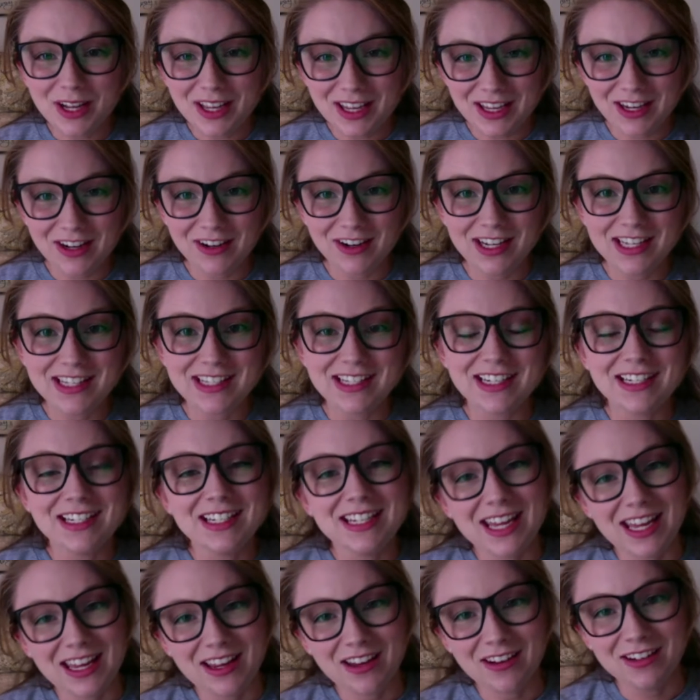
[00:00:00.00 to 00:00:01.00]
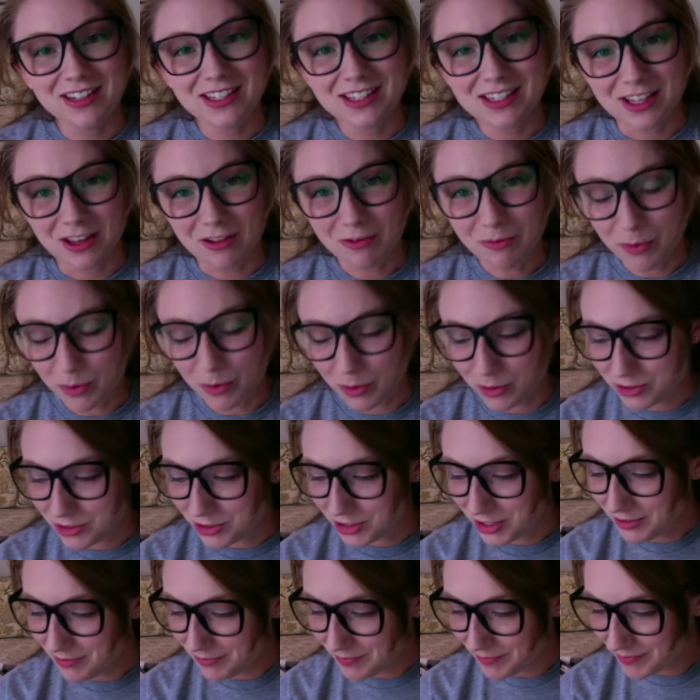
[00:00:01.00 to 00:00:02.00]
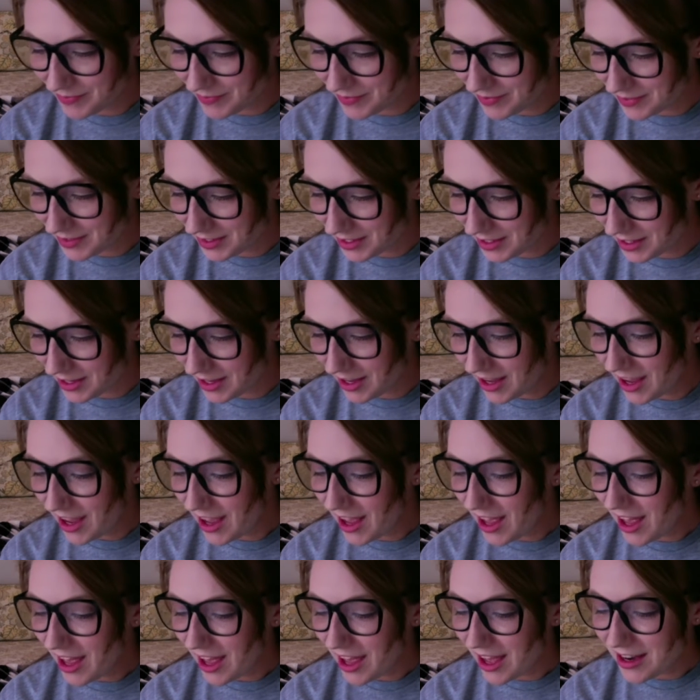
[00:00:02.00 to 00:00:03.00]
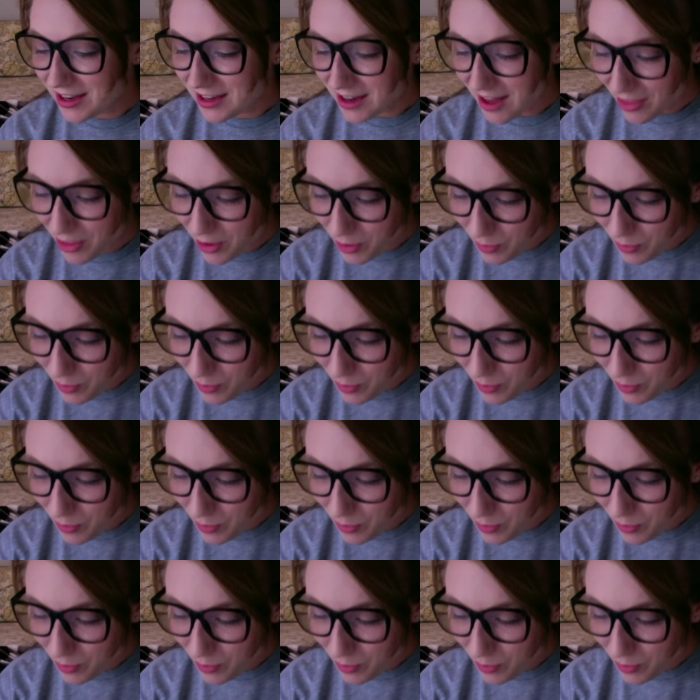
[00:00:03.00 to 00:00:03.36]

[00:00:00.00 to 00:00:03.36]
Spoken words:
interesting take on a self-portrait. Another